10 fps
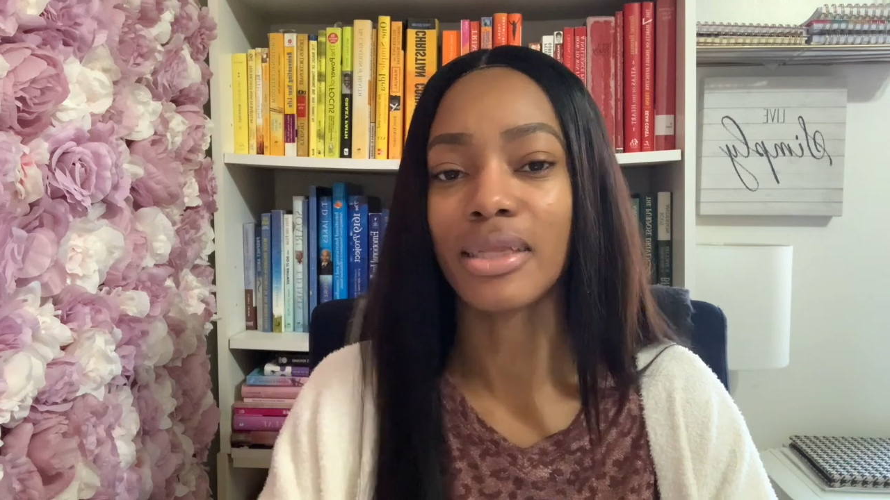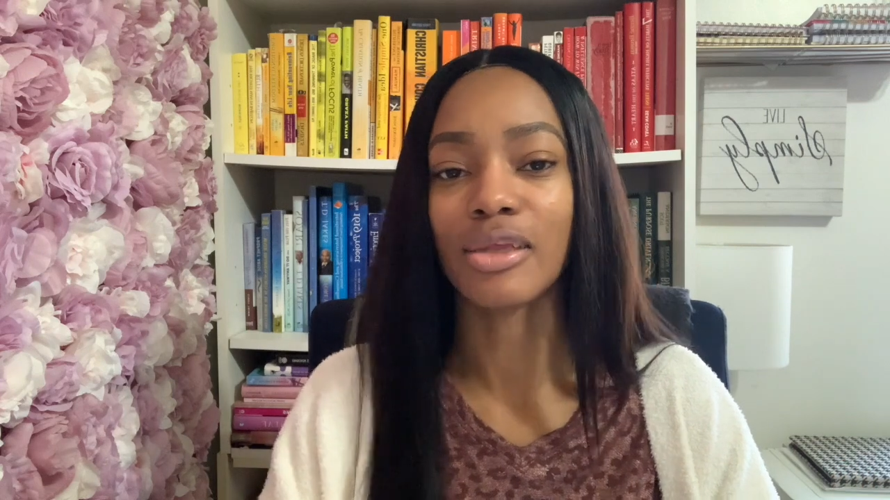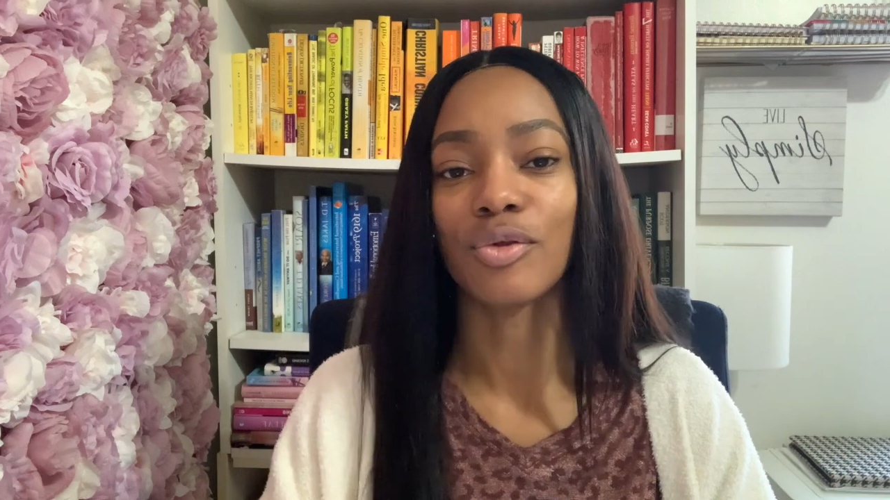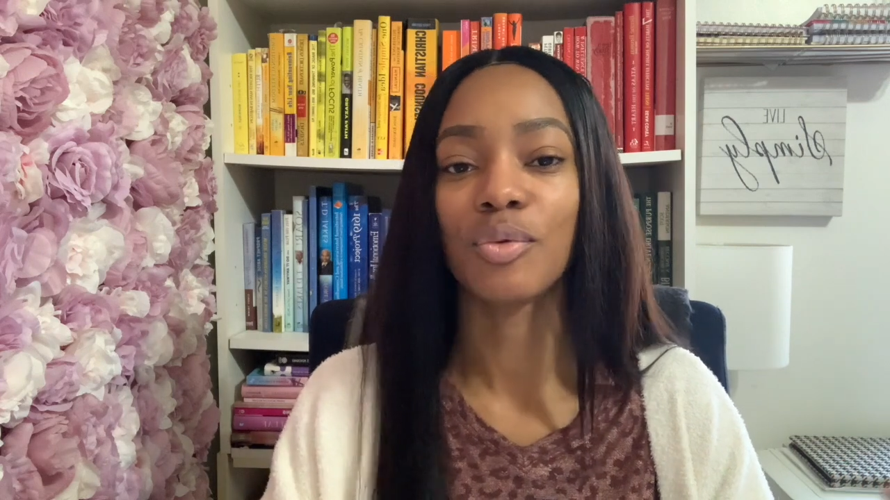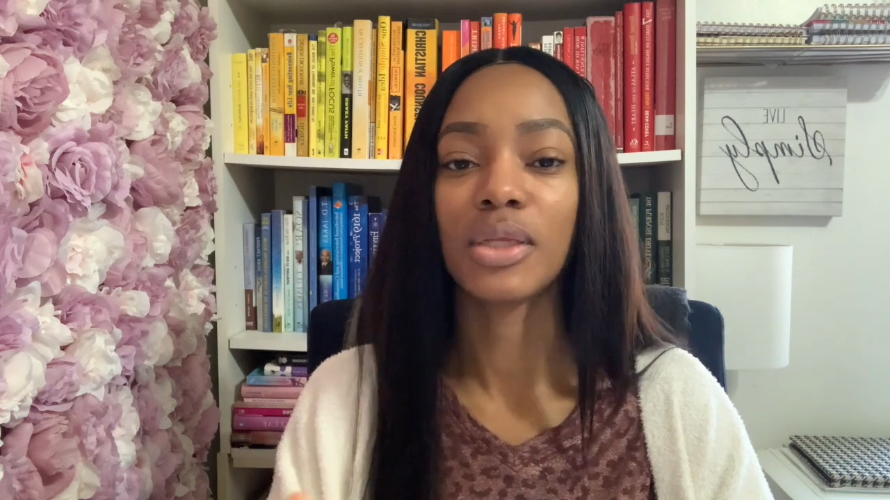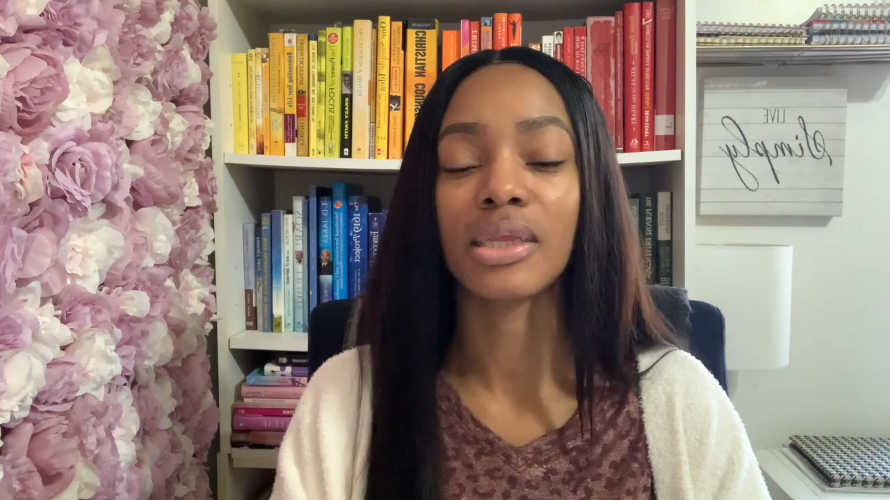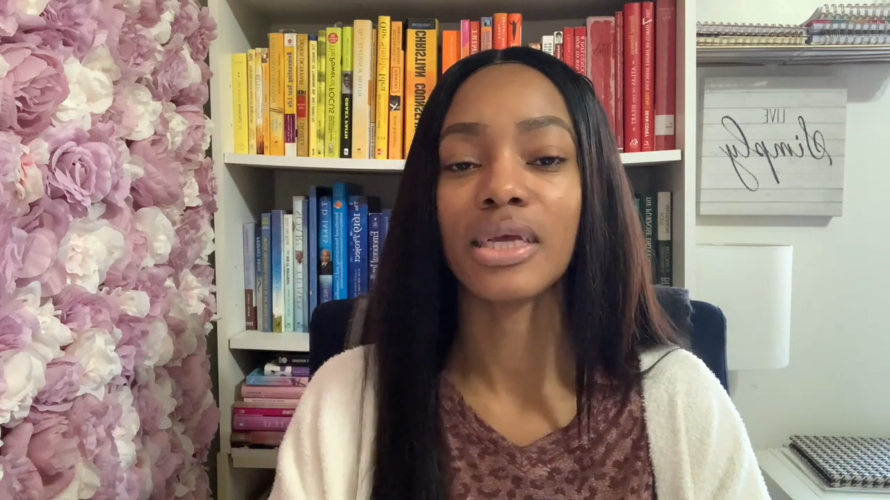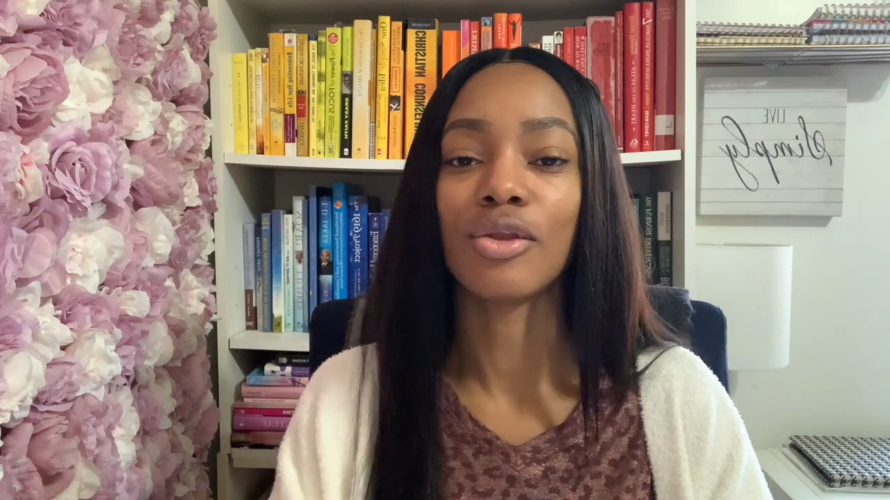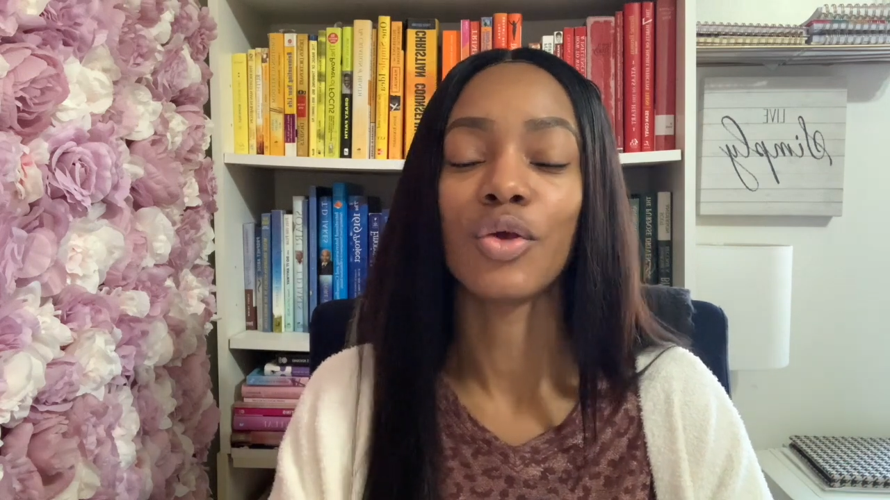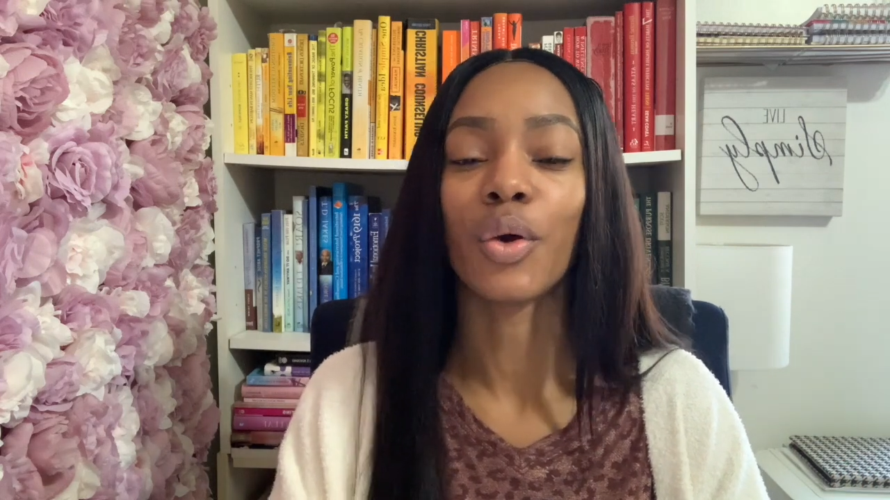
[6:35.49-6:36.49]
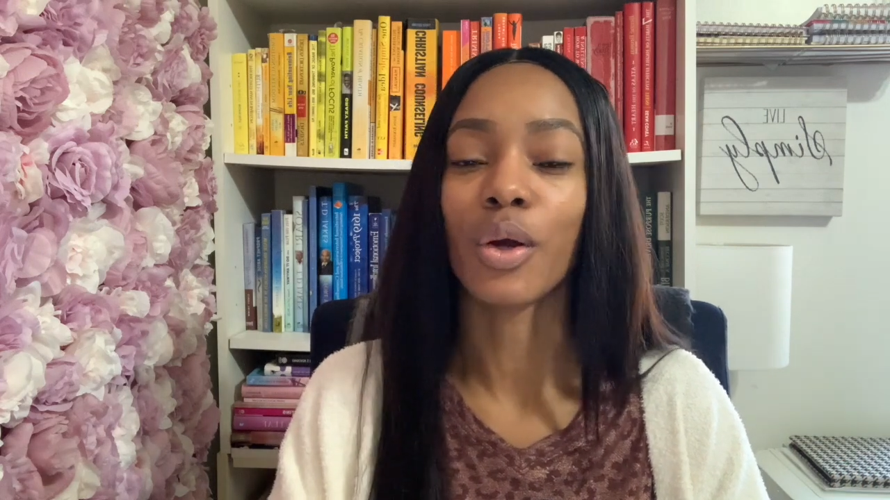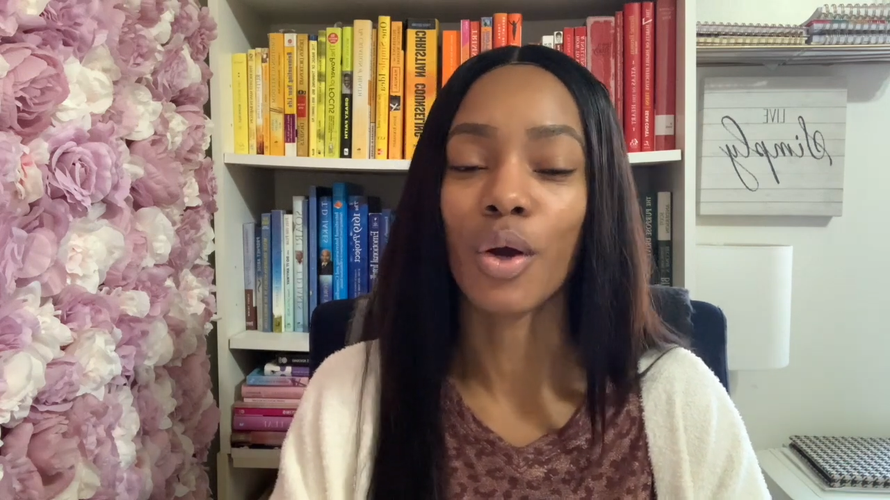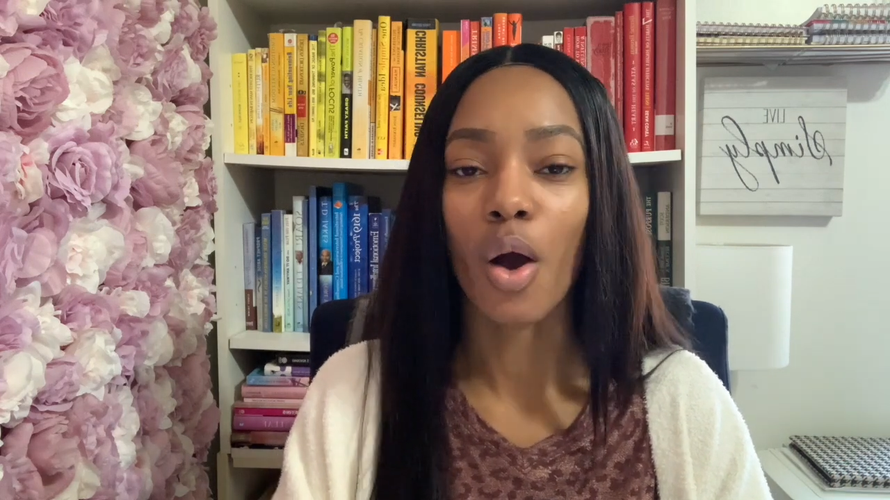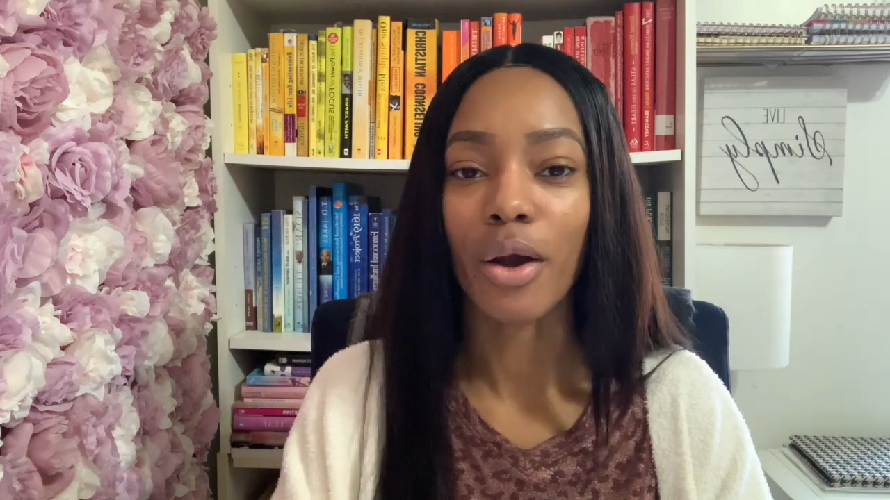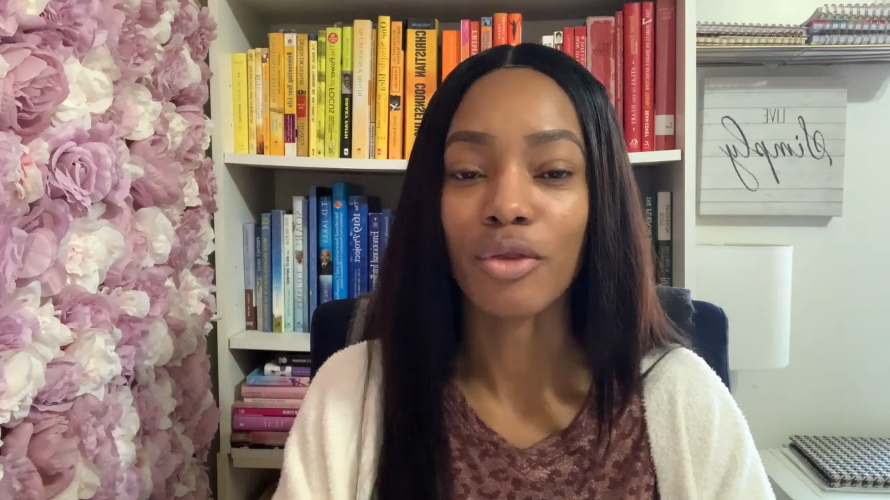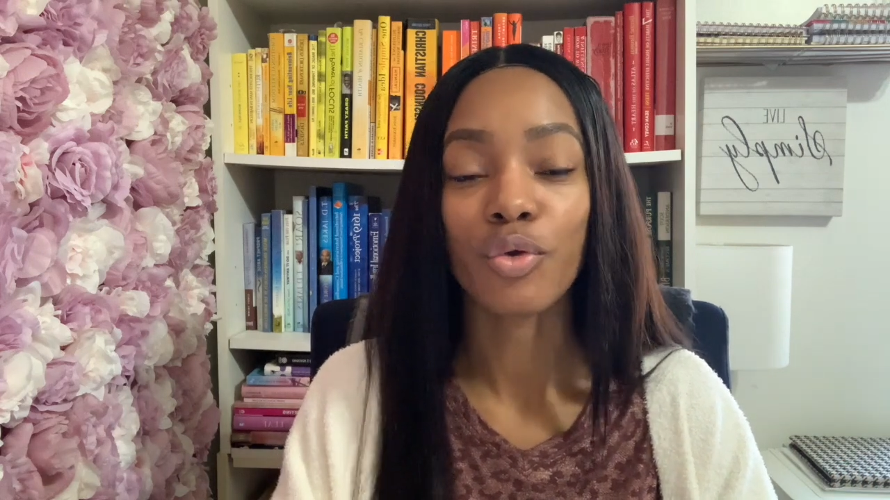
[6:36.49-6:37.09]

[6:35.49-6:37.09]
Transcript: to do this in your garden.